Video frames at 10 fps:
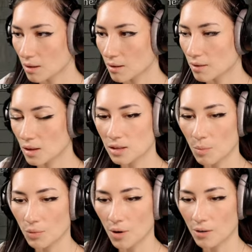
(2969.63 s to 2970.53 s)
This
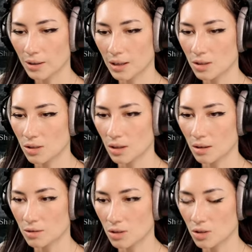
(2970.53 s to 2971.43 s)
temporarily
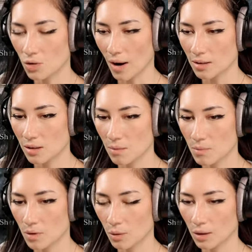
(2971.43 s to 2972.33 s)
uh, distracts them.
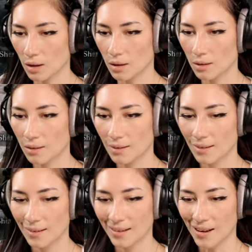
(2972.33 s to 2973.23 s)
Okay.
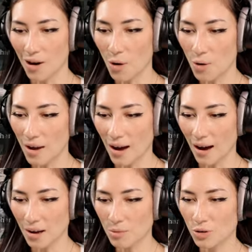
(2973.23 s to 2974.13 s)
Oh yeah, I
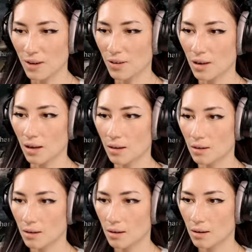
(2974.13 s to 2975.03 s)
am craving it.
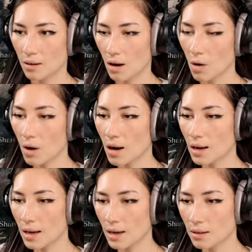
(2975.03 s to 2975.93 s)
Oh,
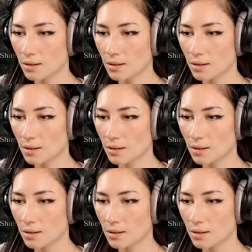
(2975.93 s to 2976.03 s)
hi.